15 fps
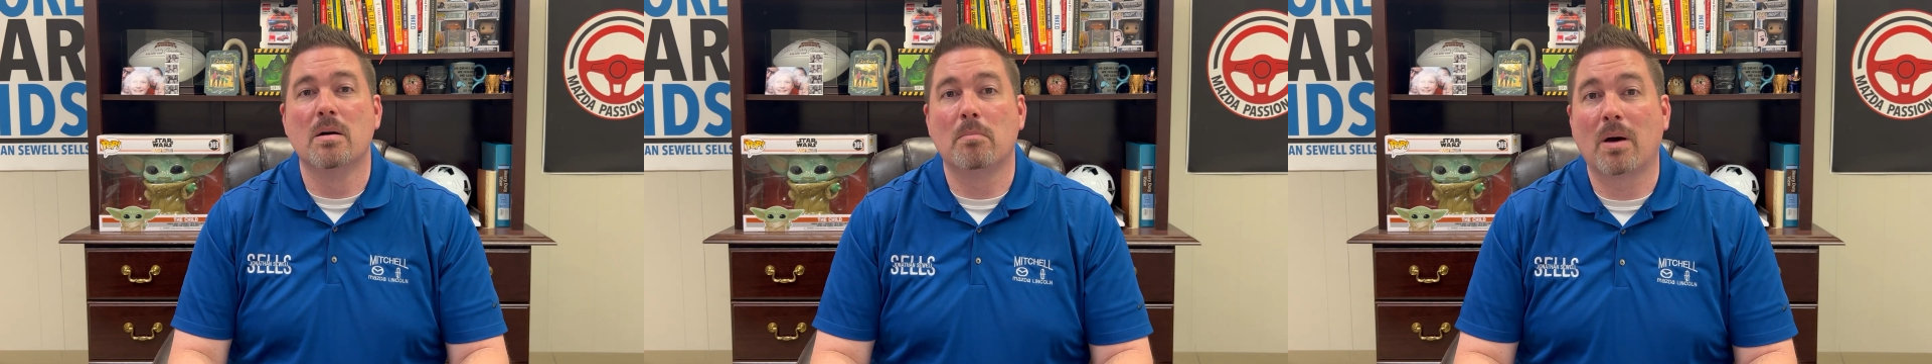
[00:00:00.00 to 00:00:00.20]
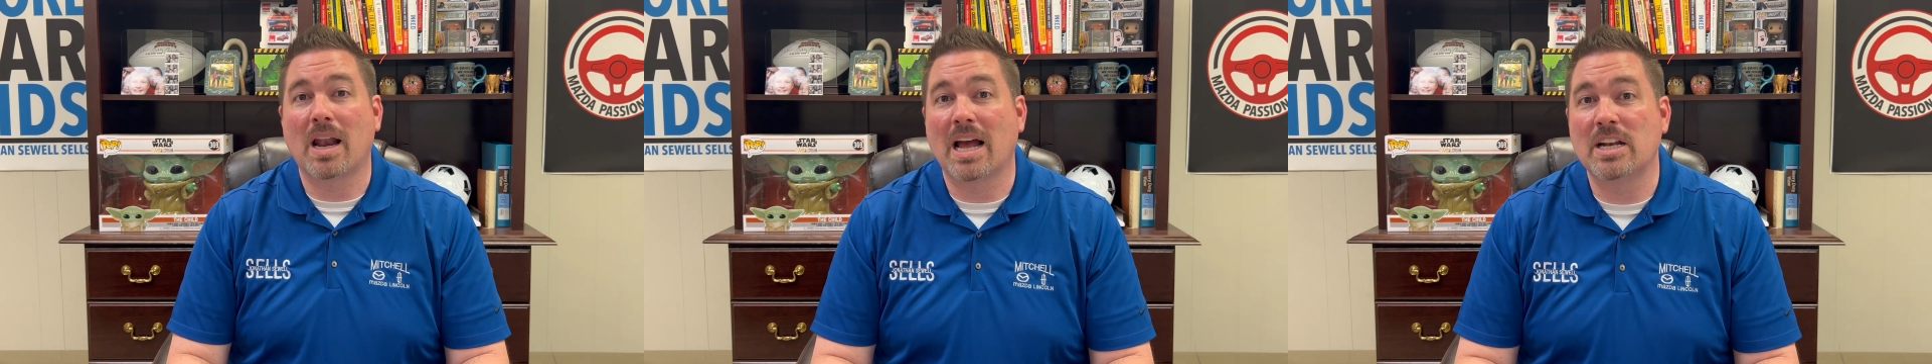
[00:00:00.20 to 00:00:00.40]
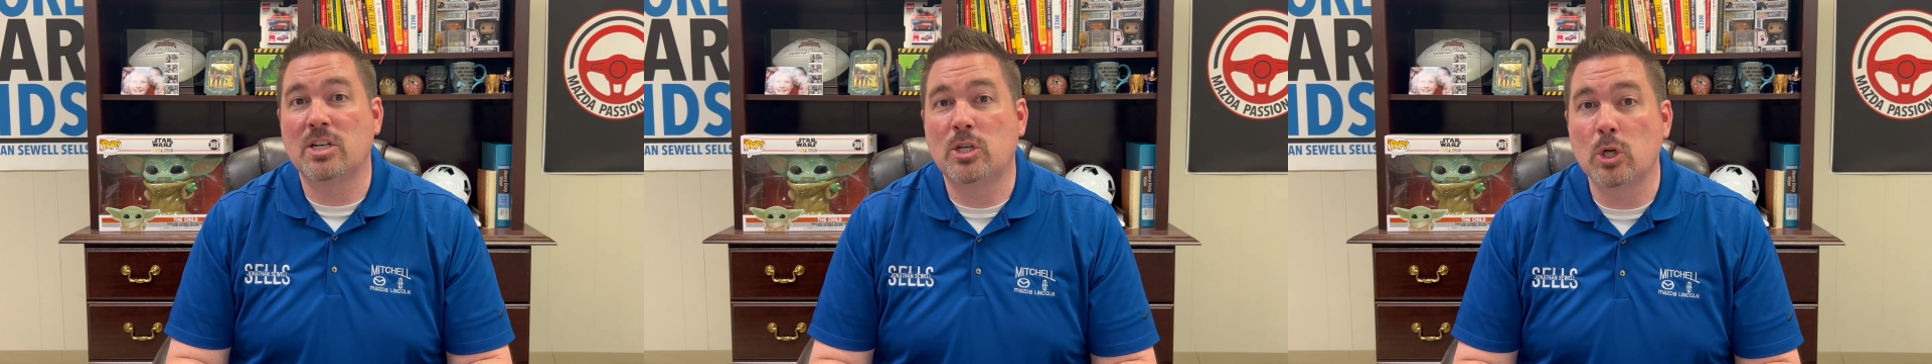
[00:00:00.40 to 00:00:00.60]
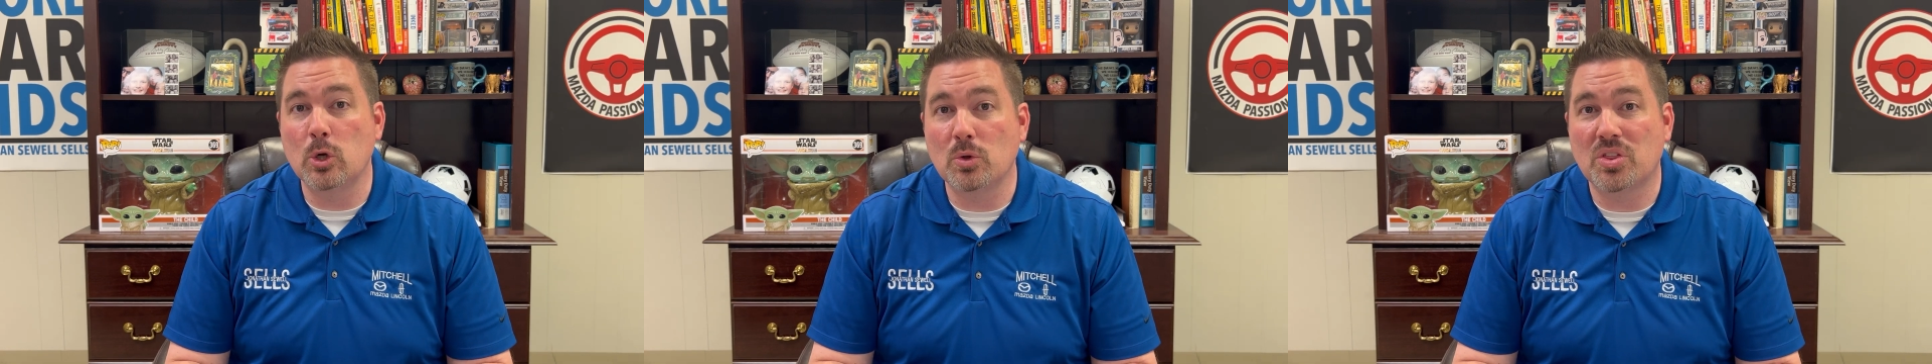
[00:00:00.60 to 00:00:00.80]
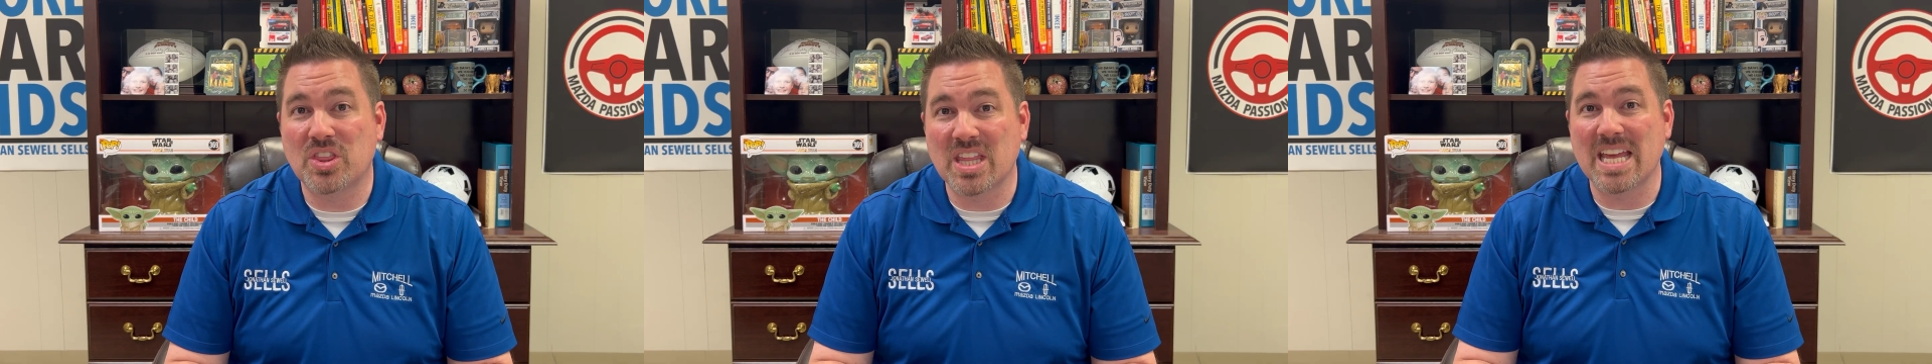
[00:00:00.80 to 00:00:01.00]
But I do
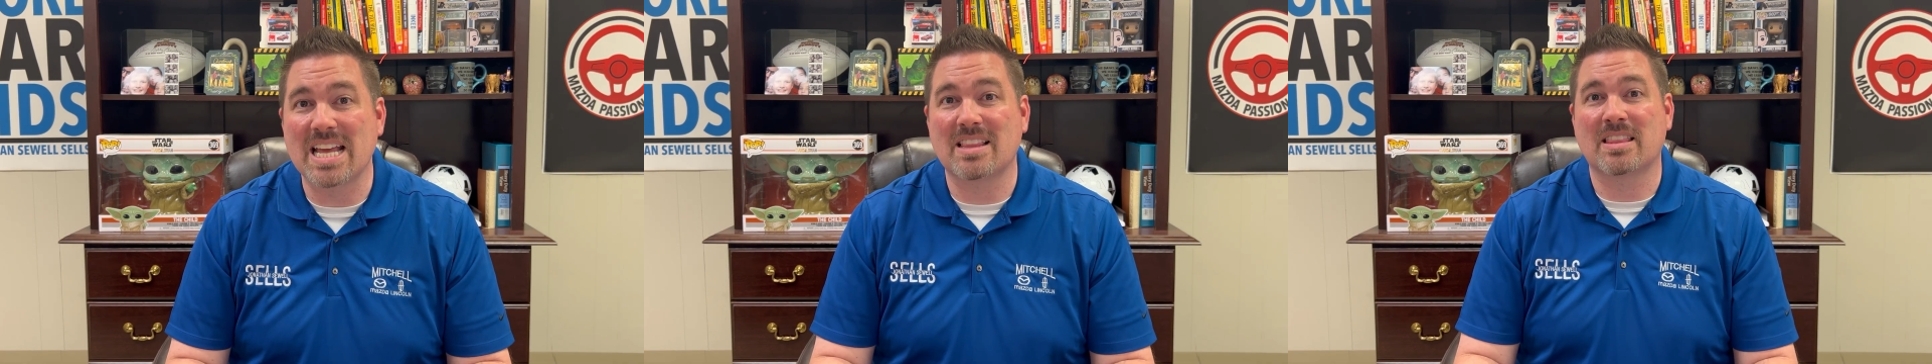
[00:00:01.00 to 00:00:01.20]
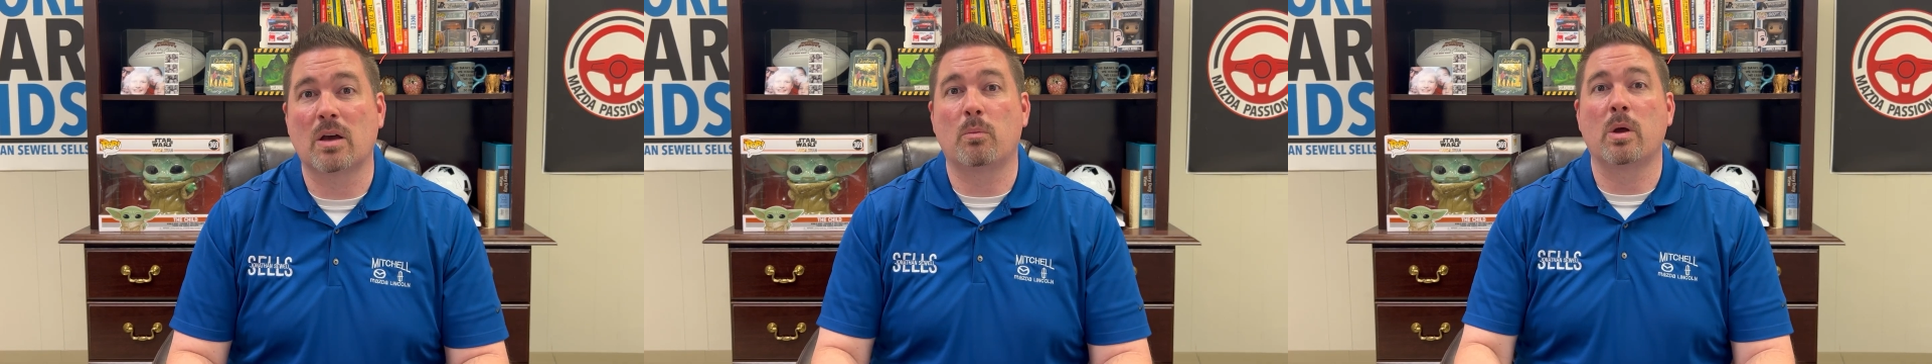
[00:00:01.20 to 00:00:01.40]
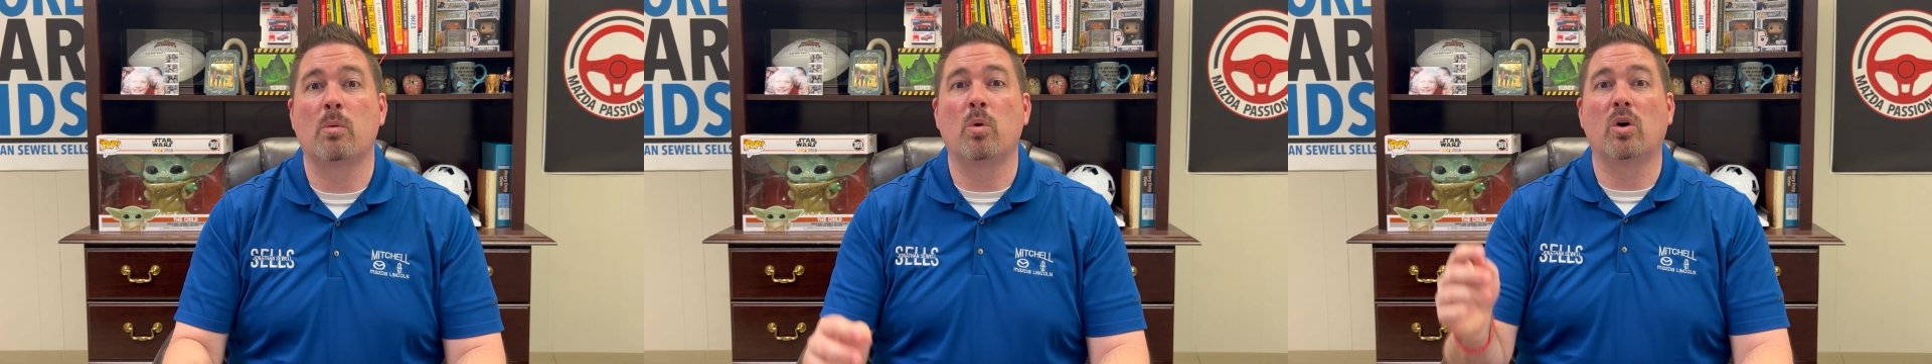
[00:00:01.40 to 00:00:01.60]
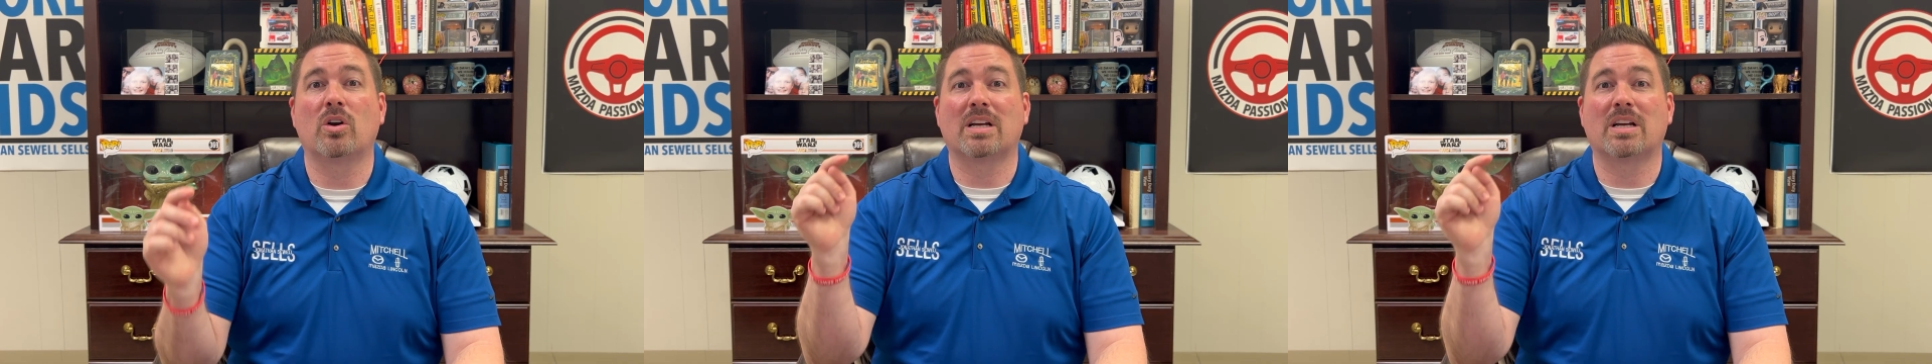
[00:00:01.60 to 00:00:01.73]
think that we will